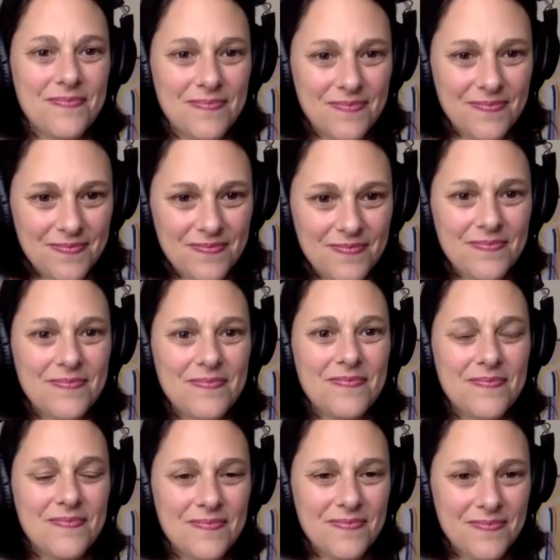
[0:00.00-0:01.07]

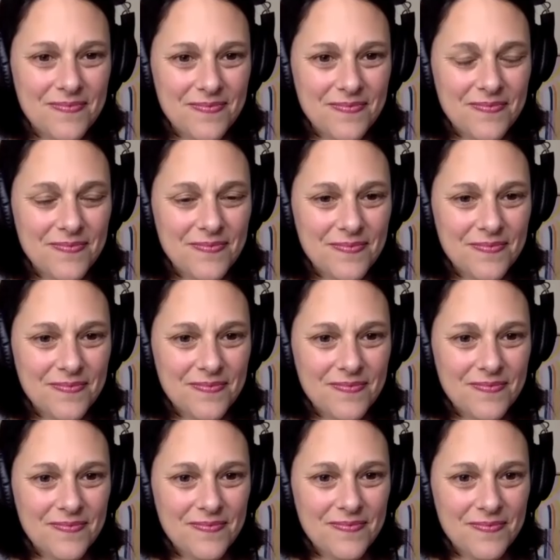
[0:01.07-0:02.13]

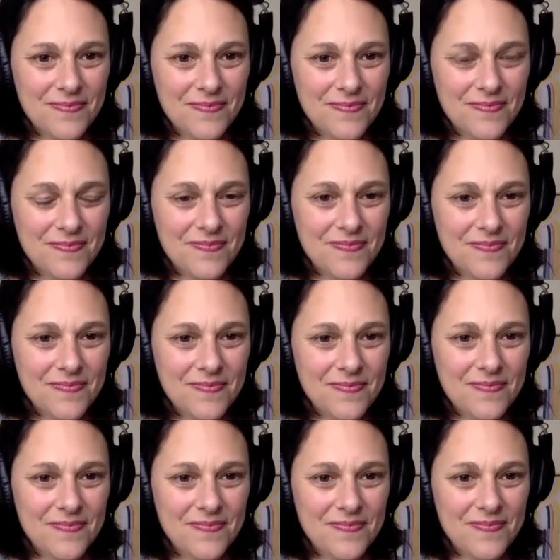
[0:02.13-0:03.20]

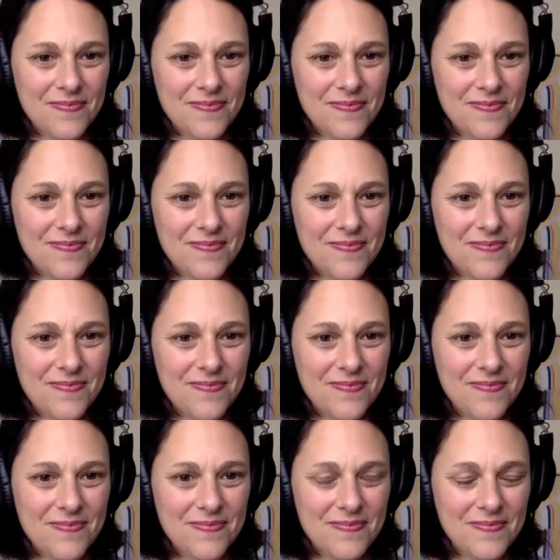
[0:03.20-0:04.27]

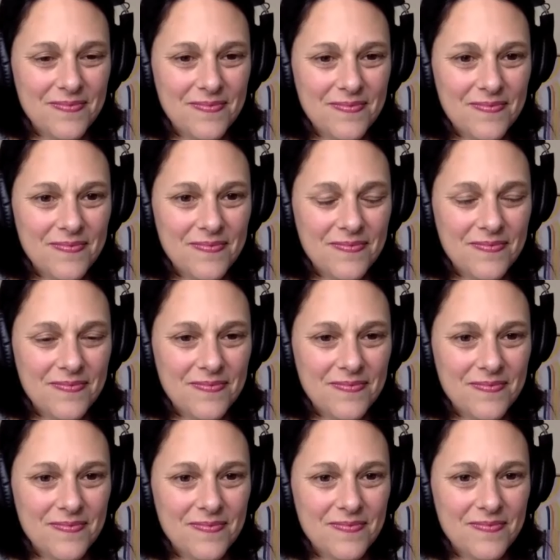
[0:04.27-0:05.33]

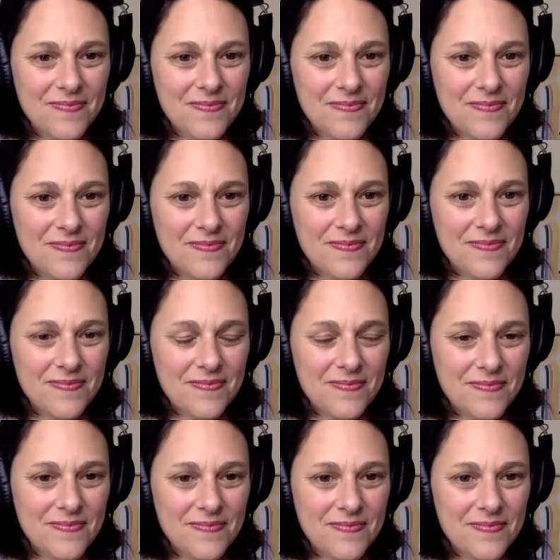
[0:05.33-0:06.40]

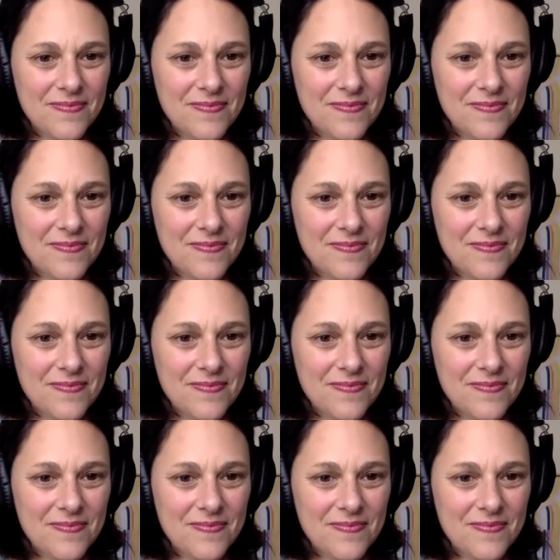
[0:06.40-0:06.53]
The person shown says nothing.